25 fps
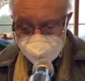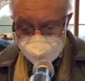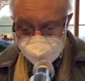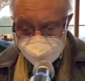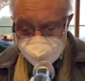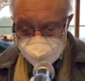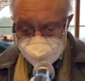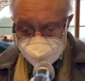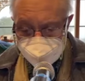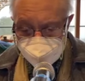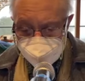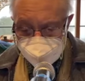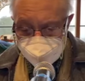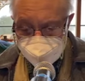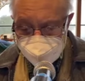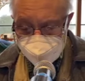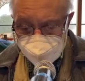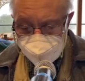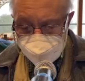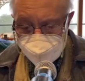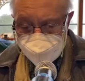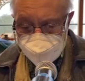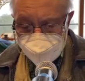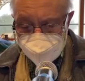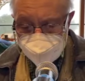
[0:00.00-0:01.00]
of the good
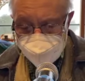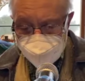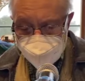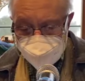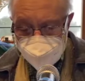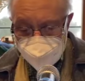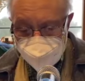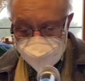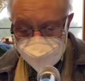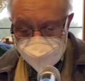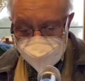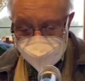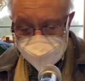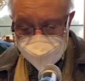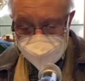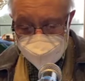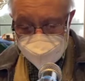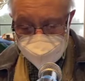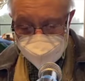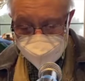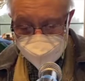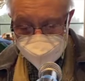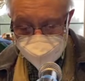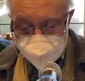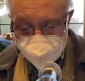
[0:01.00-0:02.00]
news of
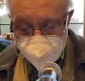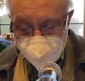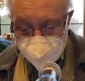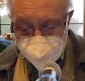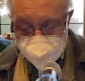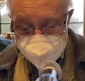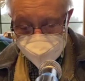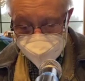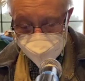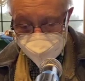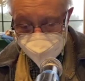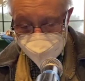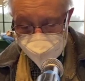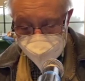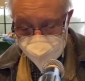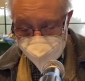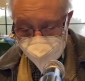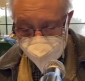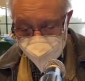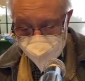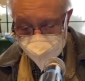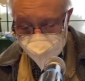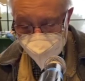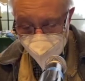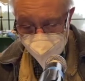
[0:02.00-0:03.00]
Jesus Christ, the
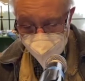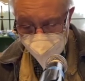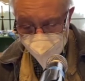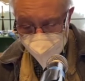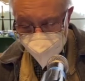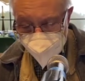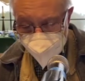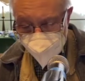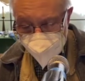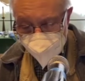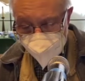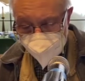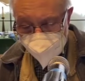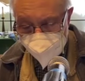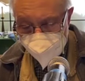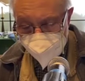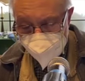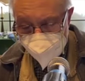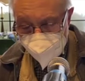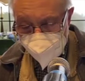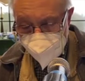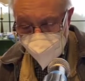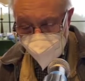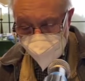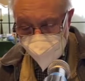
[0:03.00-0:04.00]
Son of God,
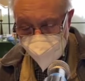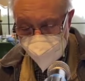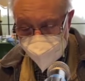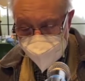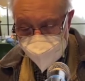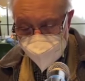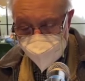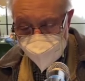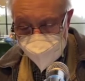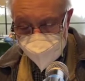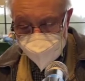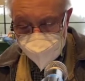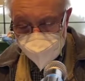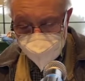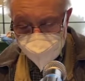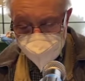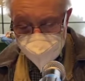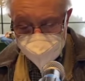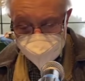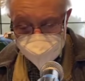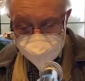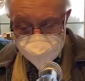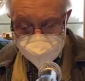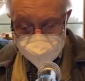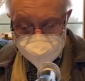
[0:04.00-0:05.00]
as it is
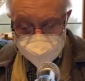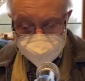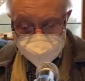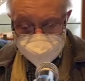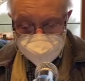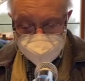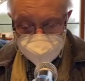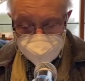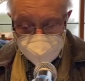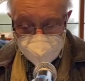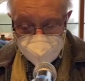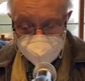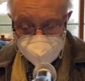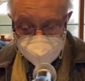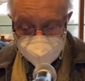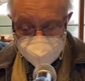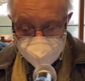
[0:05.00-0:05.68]
written in the prophet